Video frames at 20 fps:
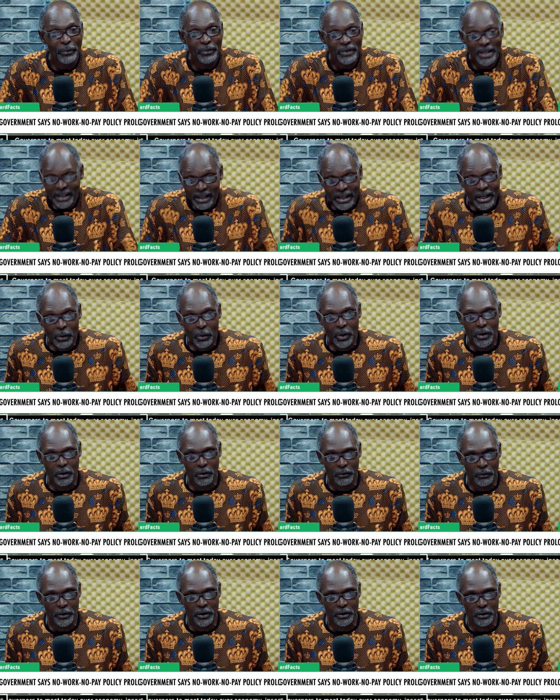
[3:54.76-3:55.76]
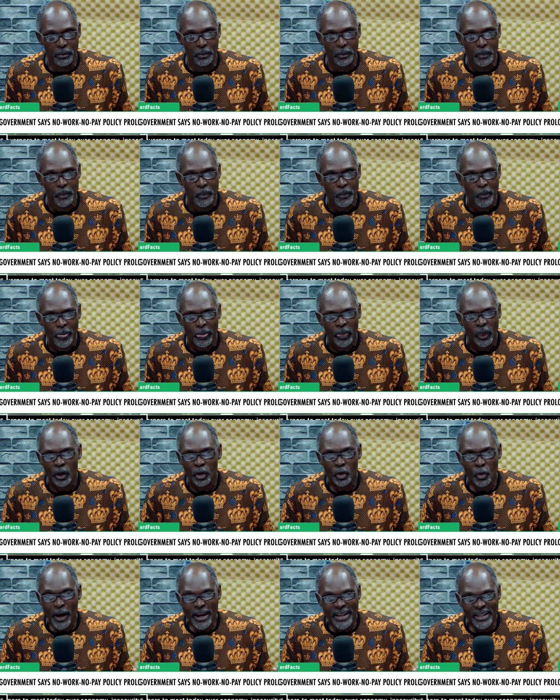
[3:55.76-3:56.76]
taken away your freedom.
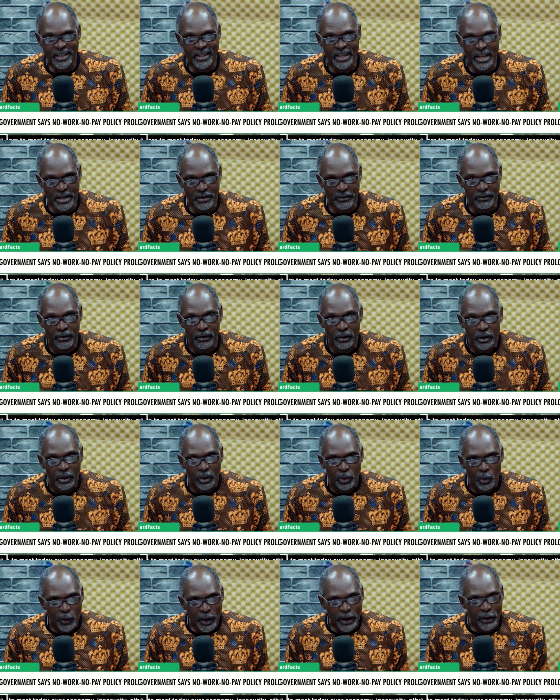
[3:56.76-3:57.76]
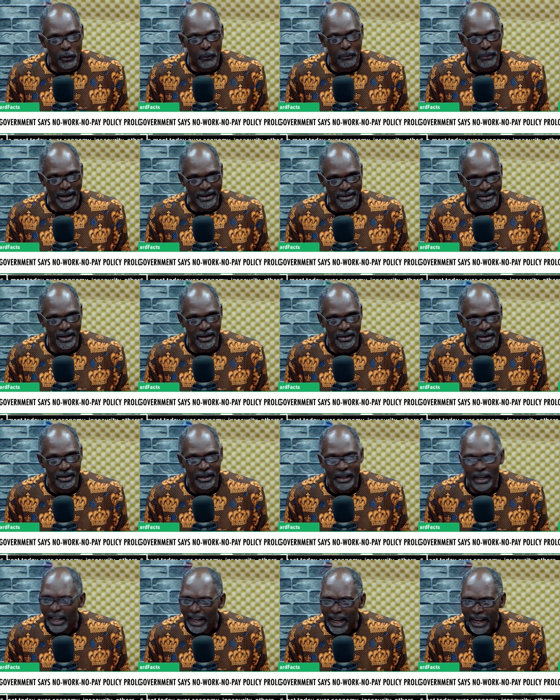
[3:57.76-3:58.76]
You are a slave. We are your masters.
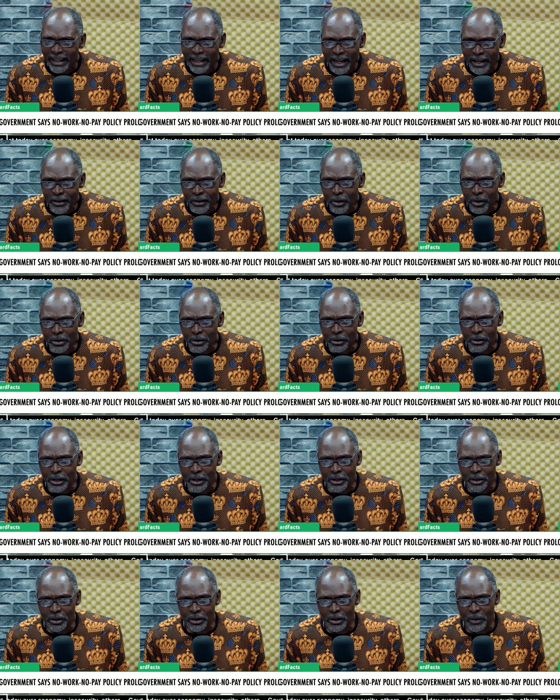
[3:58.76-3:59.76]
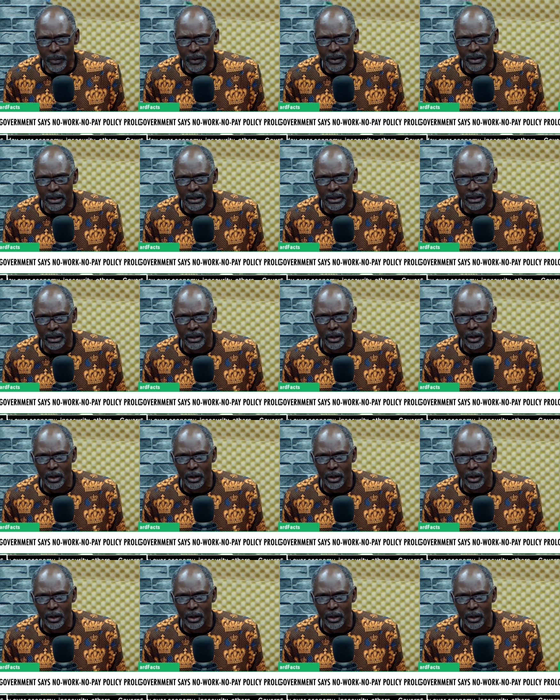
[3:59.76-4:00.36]
And that's not the relationship in the